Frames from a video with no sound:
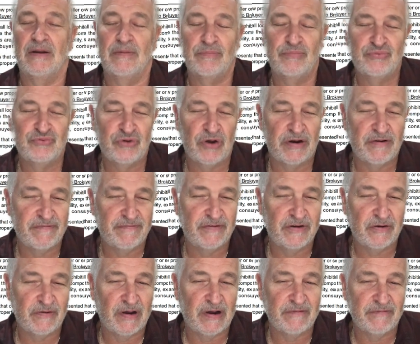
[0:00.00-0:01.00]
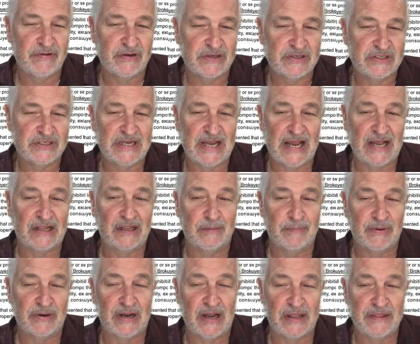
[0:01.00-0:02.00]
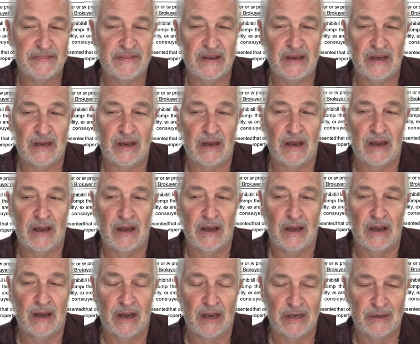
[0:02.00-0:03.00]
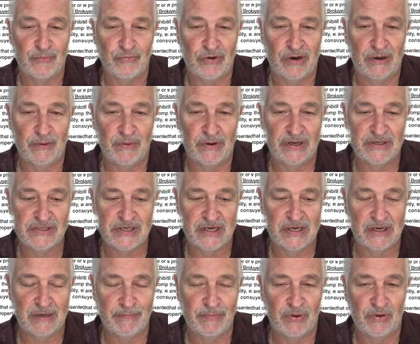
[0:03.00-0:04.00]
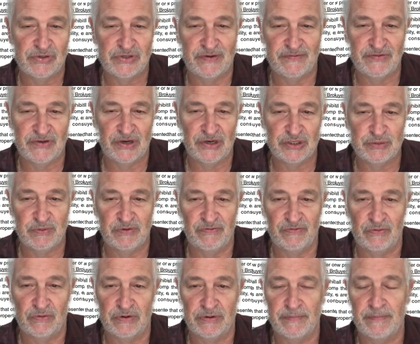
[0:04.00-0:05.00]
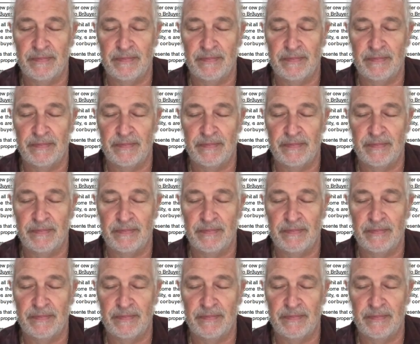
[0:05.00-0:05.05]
try to figure out if exactly, but I think I am right when I'm saying it because I've seen this before.